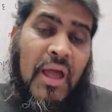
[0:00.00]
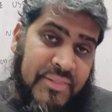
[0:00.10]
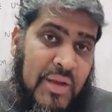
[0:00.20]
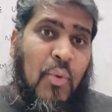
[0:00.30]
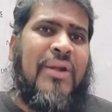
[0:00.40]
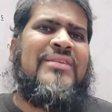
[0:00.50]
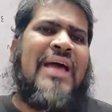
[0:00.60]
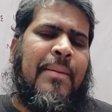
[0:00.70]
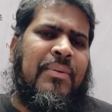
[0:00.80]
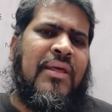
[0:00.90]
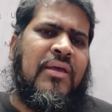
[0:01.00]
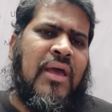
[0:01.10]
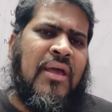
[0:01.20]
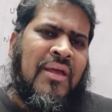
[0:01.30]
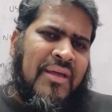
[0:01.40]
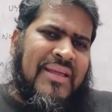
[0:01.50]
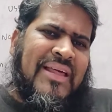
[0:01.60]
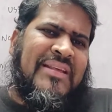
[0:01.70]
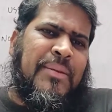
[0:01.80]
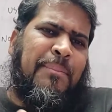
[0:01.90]
And then what is happening?
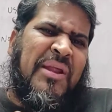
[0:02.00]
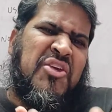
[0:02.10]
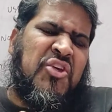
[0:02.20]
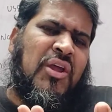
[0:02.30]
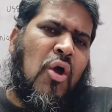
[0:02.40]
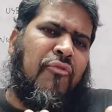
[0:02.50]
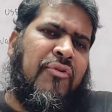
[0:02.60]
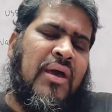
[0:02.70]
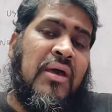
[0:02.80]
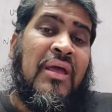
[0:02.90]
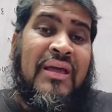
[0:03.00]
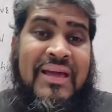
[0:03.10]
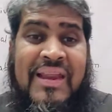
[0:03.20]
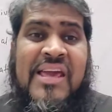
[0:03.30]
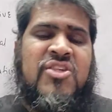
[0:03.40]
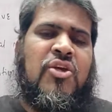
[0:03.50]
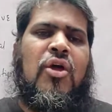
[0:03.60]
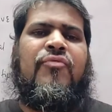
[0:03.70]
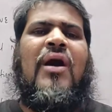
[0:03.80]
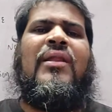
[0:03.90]
There is a pressure of creation
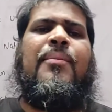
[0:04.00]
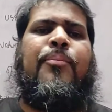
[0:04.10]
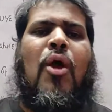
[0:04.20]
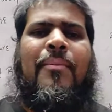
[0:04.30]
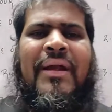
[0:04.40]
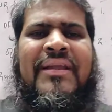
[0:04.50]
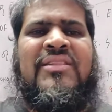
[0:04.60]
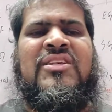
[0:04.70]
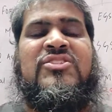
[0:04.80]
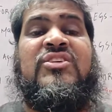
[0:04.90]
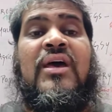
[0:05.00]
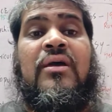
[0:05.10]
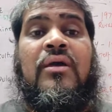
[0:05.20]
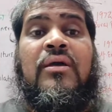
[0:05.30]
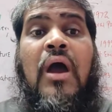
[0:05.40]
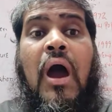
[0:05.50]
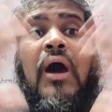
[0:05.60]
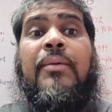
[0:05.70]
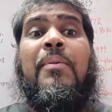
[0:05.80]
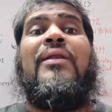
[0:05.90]
of unemployment in this
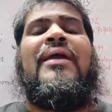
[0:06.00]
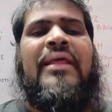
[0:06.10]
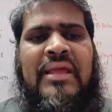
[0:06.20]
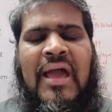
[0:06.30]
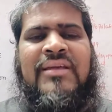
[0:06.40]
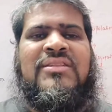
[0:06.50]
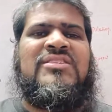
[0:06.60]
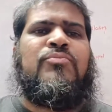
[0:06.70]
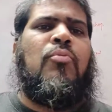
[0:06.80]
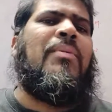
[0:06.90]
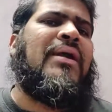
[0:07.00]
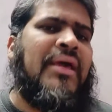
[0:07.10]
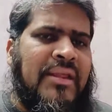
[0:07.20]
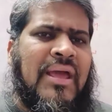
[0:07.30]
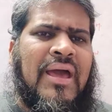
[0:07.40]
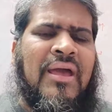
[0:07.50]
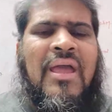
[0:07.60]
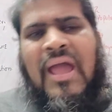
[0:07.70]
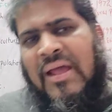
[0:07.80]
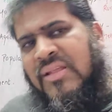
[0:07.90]
urban area, in this Mumbai area,
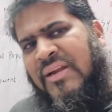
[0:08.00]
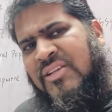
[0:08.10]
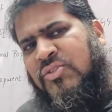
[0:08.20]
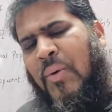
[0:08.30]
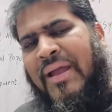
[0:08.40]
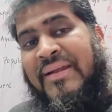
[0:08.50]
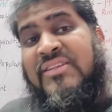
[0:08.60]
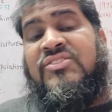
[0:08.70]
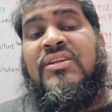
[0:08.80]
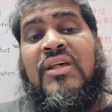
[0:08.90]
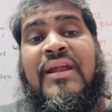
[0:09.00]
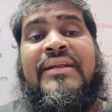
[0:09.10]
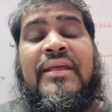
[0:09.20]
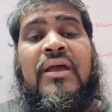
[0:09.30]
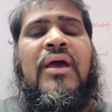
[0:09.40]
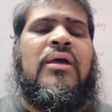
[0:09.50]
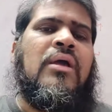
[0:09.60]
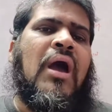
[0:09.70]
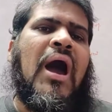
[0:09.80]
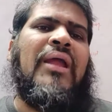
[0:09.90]
and that is why it is generating
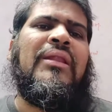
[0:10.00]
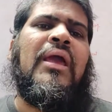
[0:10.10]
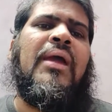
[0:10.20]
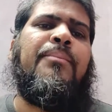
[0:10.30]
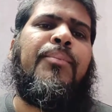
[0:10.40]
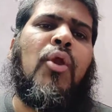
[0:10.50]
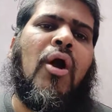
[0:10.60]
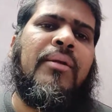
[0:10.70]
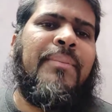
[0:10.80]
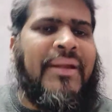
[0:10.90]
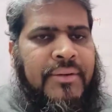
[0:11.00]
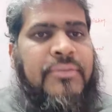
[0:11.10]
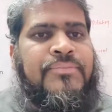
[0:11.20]
unemployment,